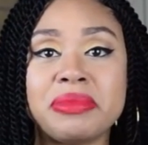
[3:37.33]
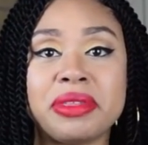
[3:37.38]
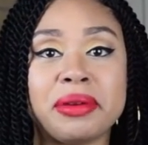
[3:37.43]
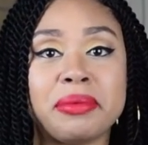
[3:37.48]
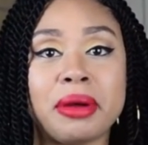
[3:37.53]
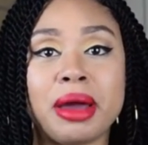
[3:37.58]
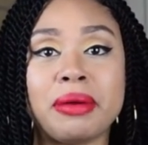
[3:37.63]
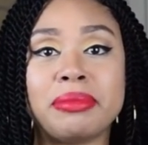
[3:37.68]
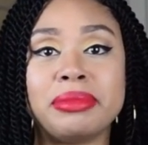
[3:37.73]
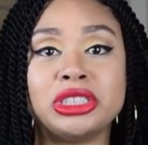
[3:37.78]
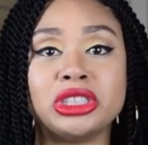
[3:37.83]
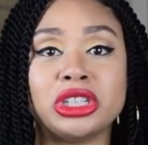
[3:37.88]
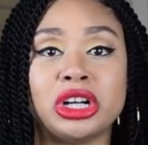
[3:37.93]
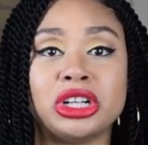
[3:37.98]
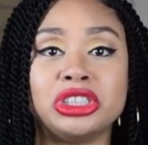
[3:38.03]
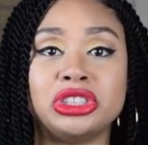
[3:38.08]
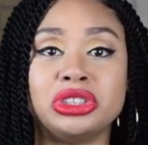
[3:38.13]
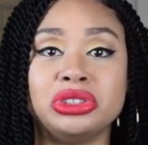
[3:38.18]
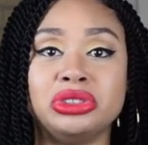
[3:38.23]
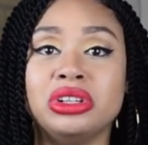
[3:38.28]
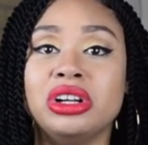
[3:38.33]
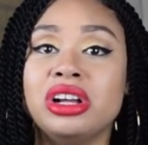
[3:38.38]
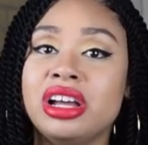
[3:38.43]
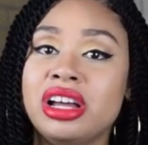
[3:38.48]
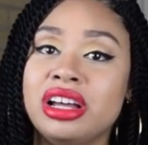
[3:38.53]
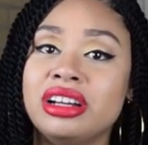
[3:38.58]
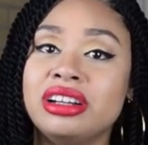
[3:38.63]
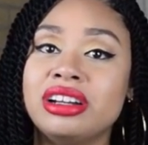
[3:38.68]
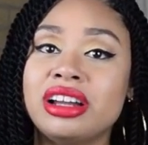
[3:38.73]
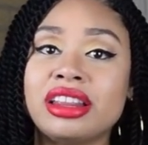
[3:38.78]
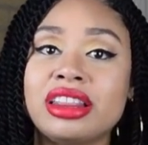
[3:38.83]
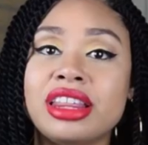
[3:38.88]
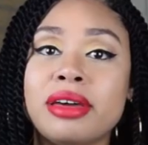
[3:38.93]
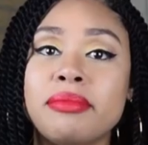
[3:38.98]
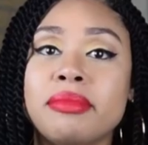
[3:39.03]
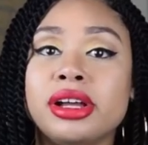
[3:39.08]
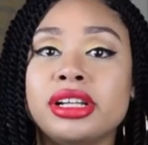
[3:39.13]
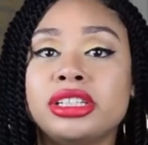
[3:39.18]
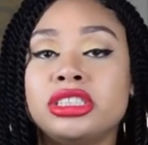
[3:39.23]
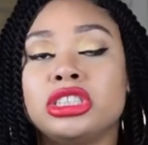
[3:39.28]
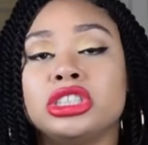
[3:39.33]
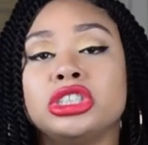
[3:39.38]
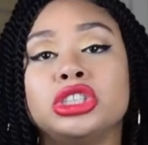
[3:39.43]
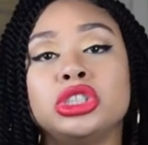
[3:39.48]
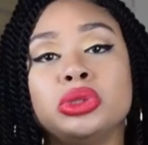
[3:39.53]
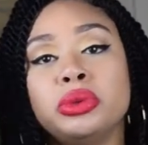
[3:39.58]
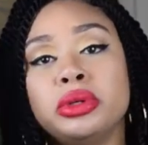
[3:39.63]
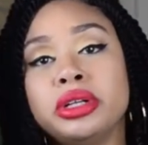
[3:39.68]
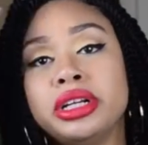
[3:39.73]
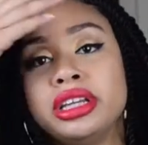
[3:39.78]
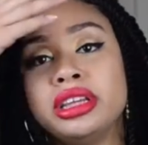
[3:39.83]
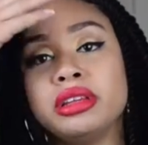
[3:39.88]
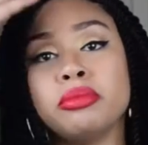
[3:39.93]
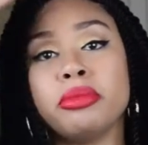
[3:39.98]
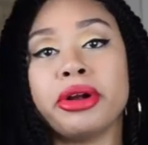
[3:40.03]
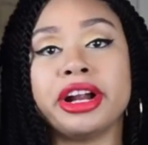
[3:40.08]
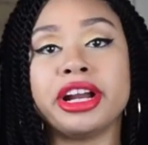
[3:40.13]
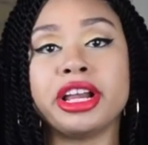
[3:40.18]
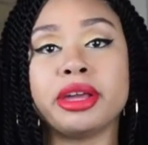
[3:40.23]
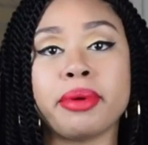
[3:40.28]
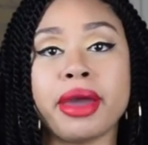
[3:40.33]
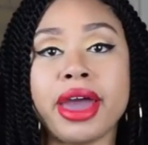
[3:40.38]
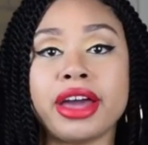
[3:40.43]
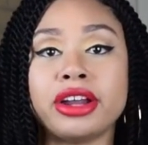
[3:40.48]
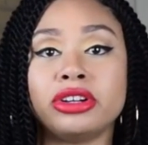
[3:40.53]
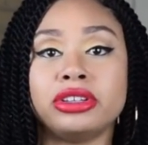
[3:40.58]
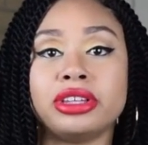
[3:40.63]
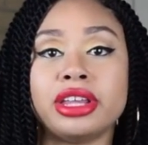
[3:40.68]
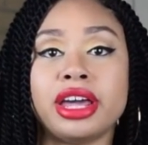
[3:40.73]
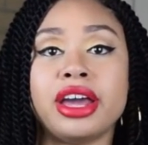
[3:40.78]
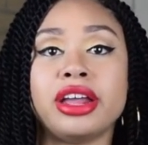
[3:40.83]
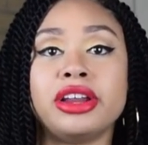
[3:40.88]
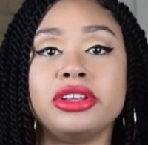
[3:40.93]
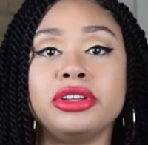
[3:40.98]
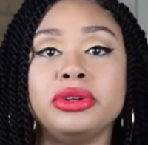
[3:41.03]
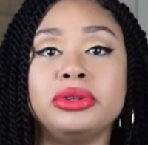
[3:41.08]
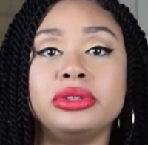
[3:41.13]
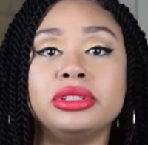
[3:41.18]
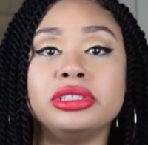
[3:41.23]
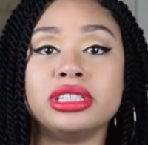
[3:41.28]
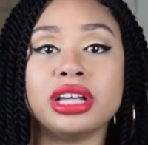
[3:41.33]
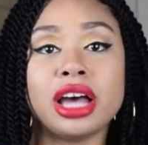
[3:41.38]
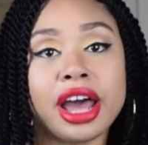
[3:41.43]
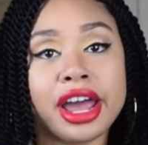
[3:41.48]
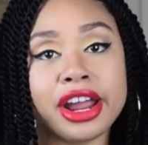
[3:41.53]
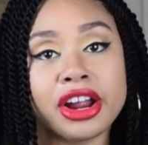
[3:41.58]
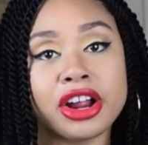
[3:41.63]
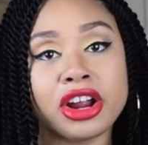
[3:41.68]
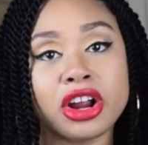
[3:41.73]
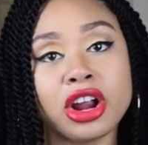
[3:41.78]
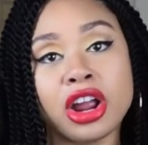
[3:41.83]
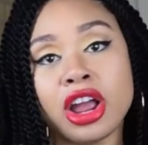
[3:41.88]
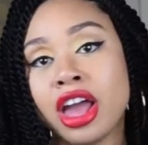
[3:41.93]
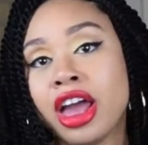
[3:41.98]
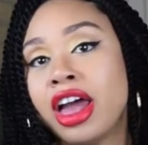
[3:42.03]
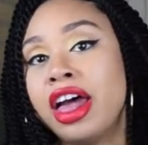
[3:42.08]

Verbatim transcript: They probably charge you not that much to do it in the braiding pattern that you desire